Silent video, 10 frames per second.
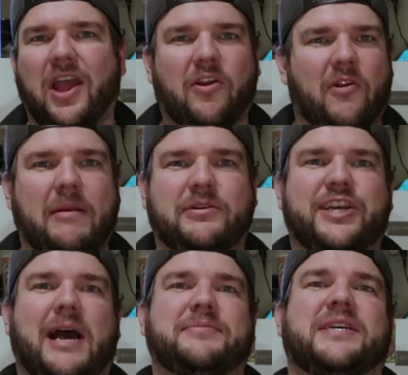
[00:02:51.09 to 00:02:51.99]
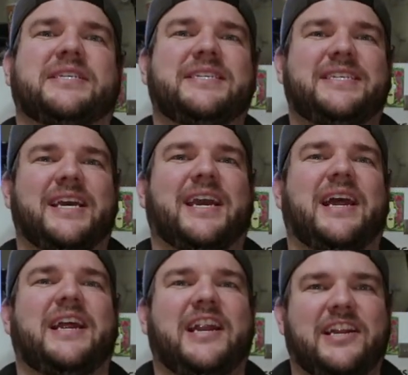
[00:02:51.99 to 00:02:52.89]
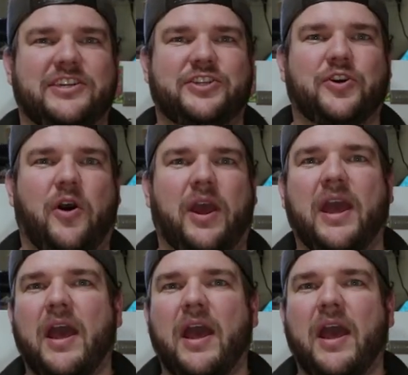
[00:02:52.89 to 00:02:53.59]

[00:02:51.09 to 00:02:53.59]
Grab your chopsticks, dig in, and enjoy.